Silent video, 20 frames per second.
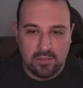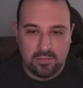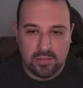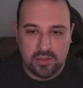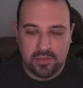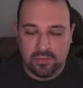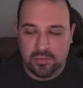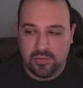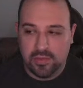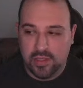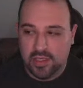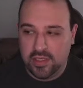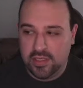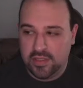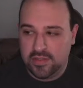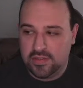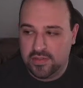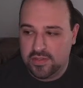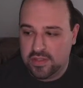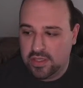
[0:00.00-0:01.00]
But the point
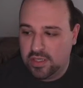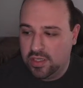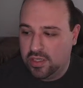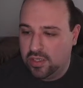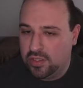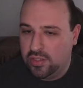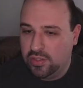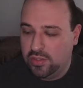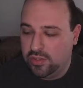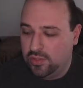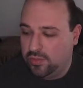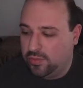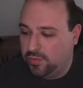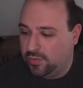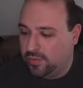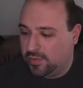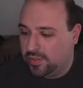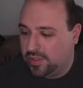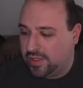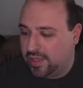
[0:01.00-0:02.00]
is,
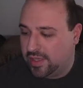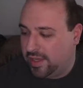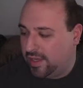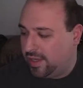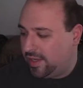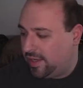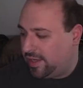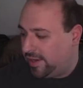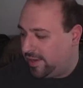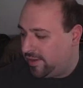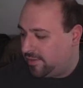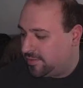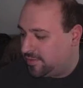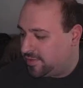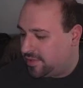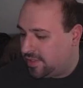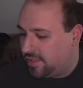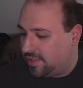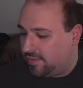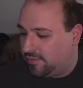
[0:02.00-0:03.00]
you get
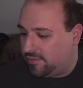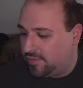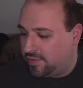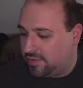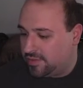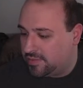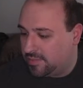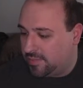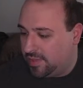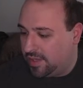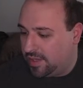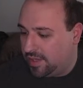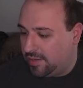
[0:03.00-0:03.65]
outside of this